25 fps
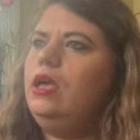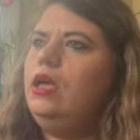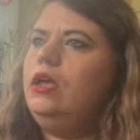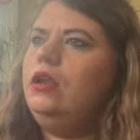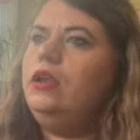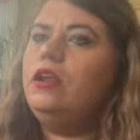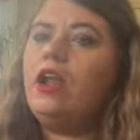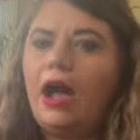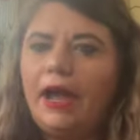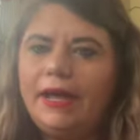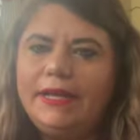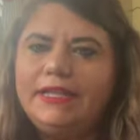
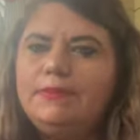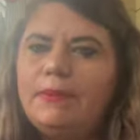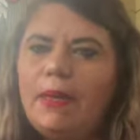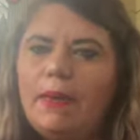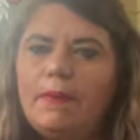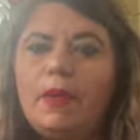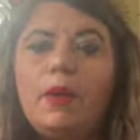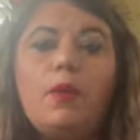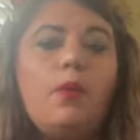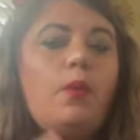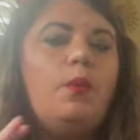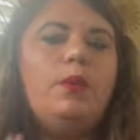Not His
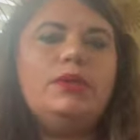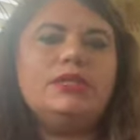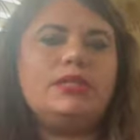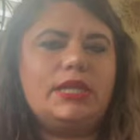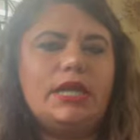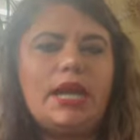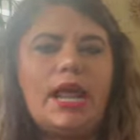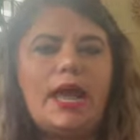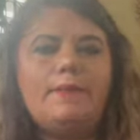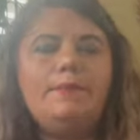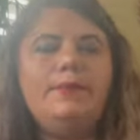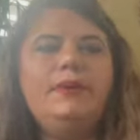Baby wasn't
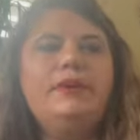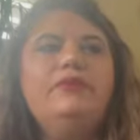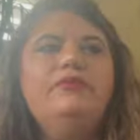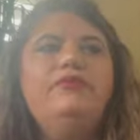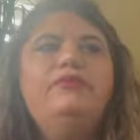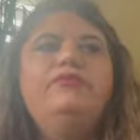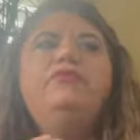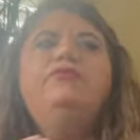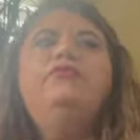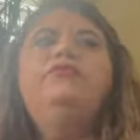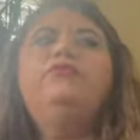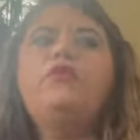gonna happen
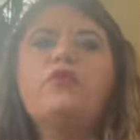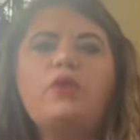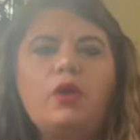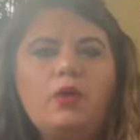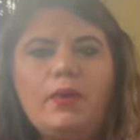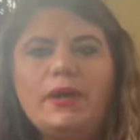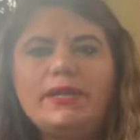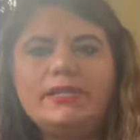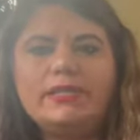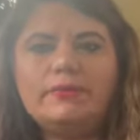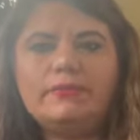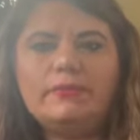for
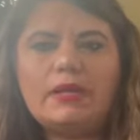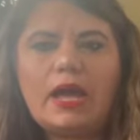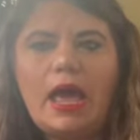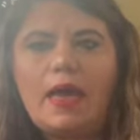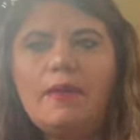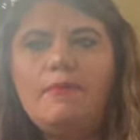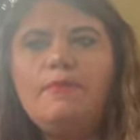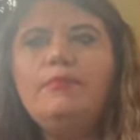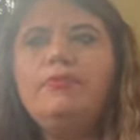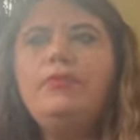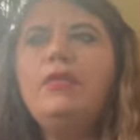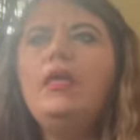quite some
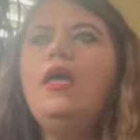time.